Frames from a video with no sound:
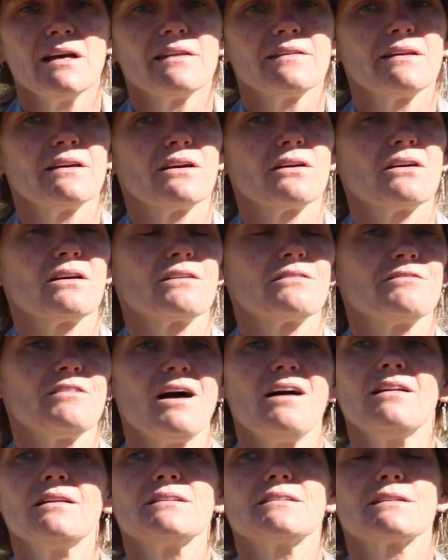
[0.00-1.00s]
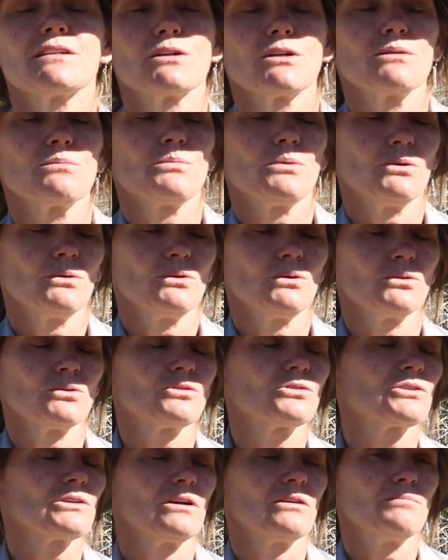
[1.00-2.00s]
There are volunteer
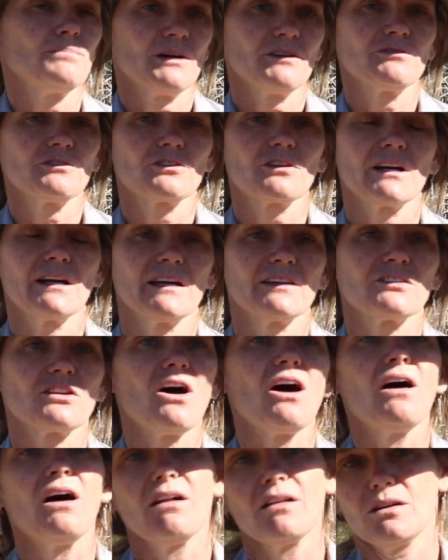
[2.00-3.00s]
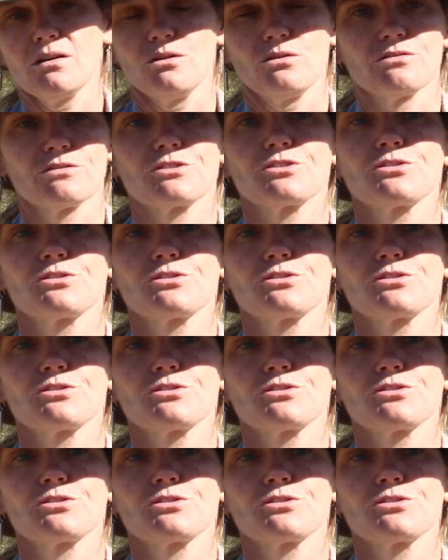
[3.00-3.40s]
polls of buffelgrass all over